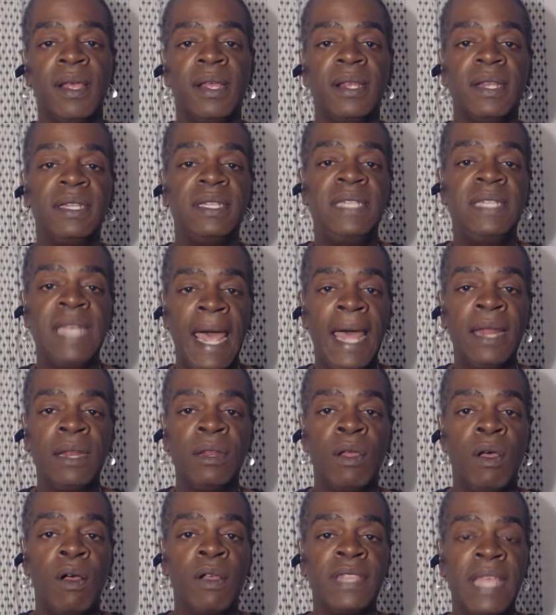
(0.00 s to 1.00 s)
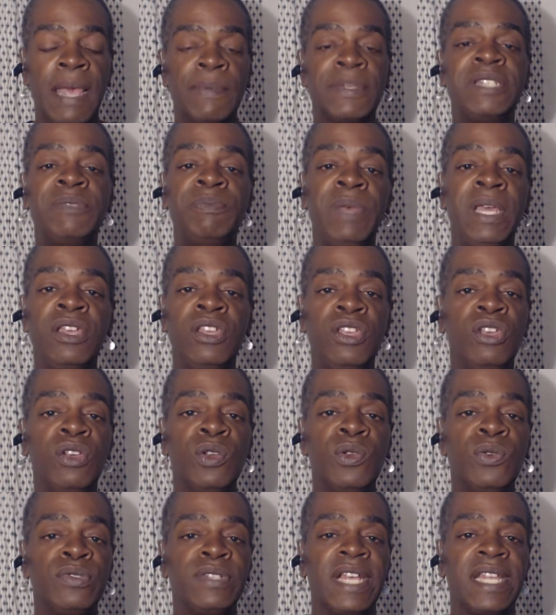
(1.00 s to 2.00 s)
dialogue that was being
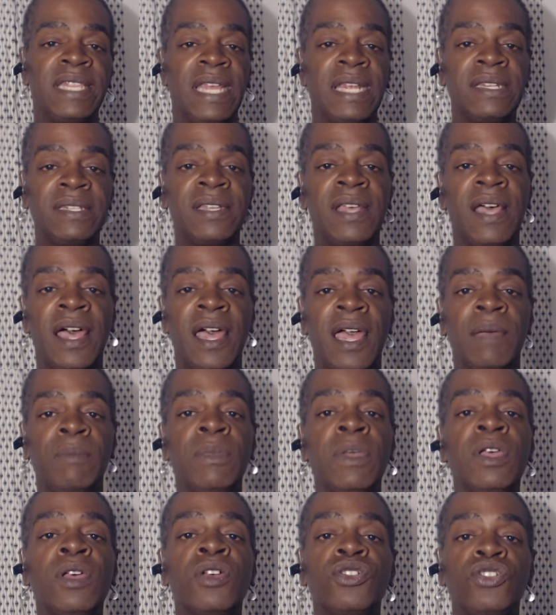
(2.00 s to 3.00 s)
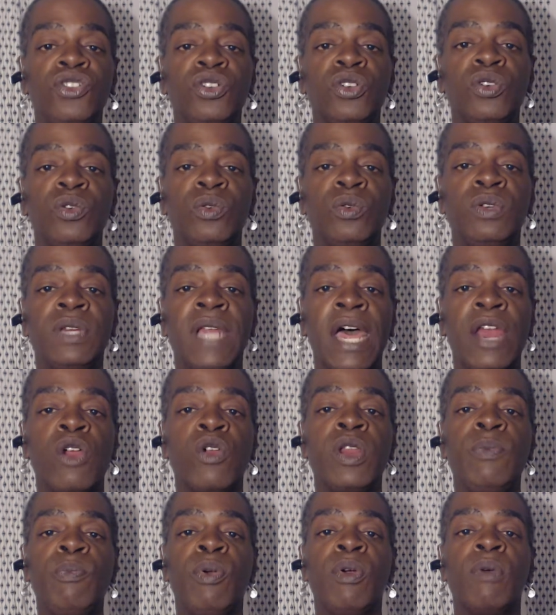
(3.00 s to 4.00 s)
used at that time to not only
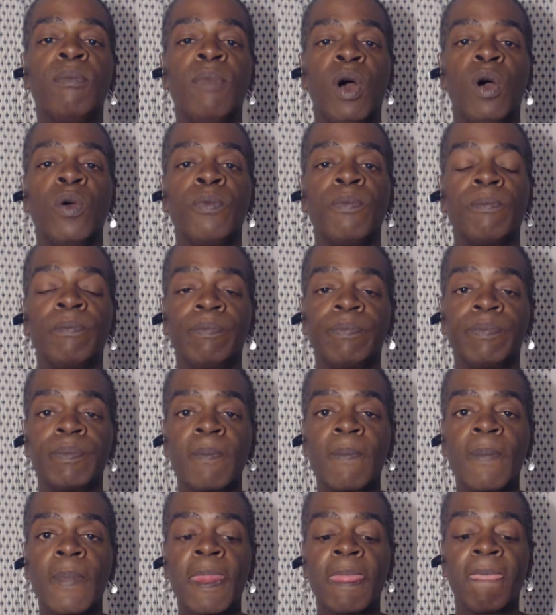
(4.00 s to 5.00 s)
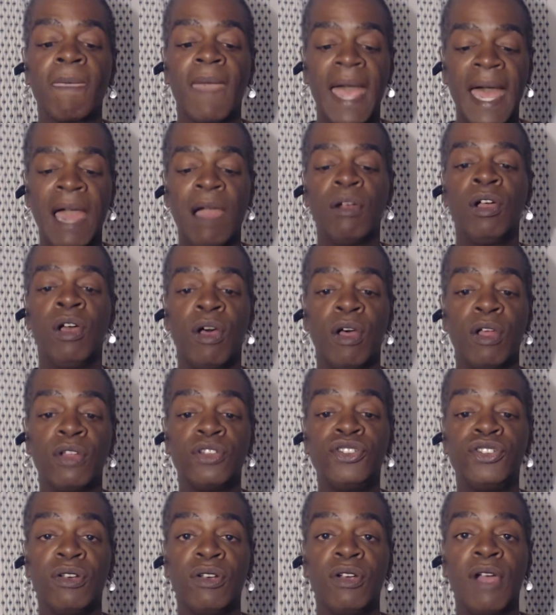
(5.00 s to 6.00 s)
promote our
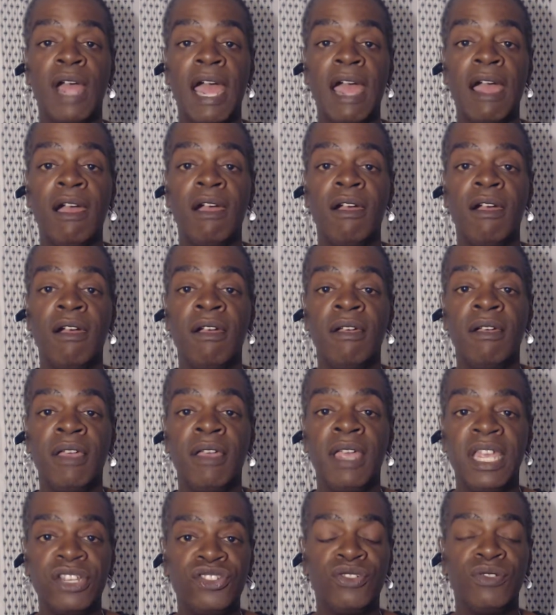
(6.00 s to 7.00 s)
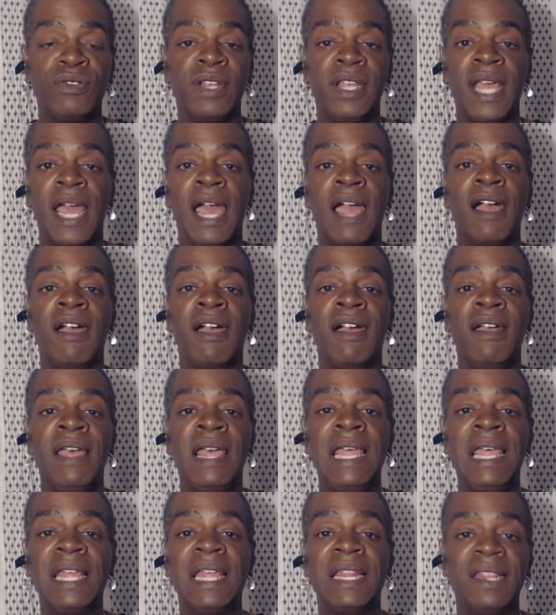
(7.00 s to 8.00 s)
culture, our history, our
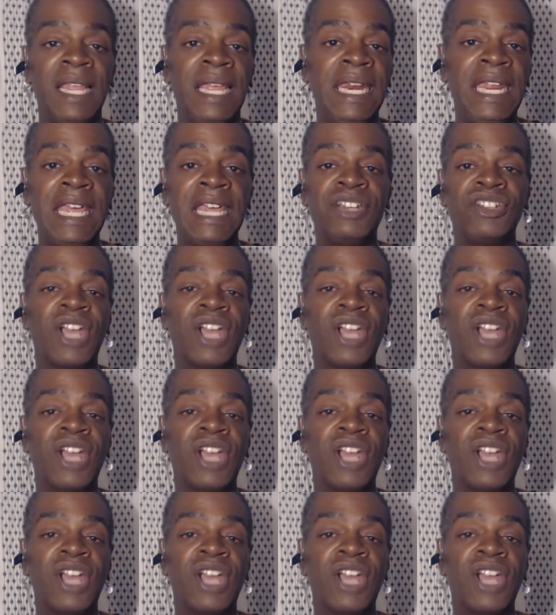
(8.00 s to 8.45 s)
lineage, our